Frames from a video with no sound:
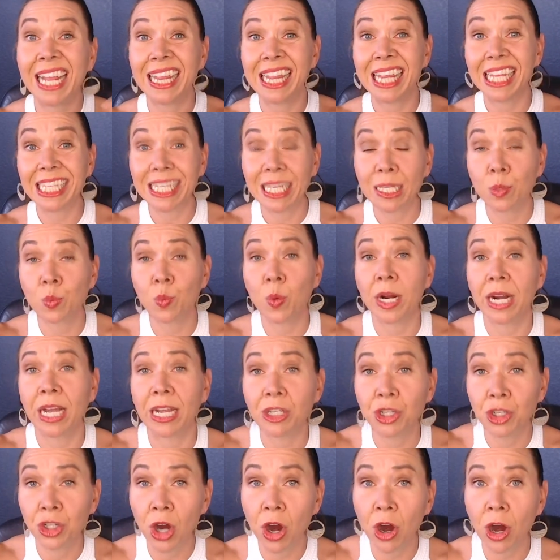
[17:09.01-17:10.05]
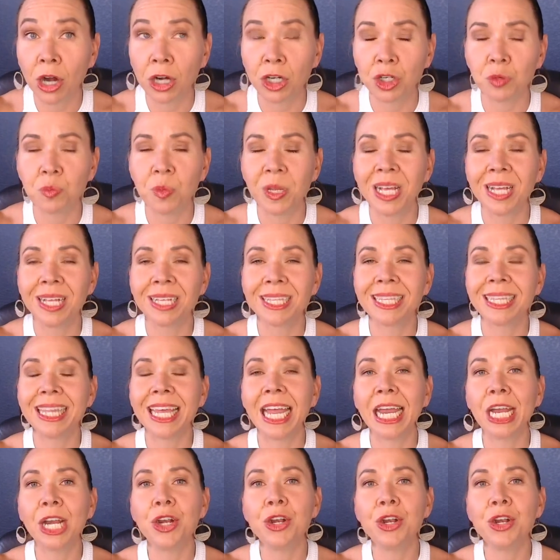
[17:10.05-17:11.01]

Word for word: this is what I charge, because they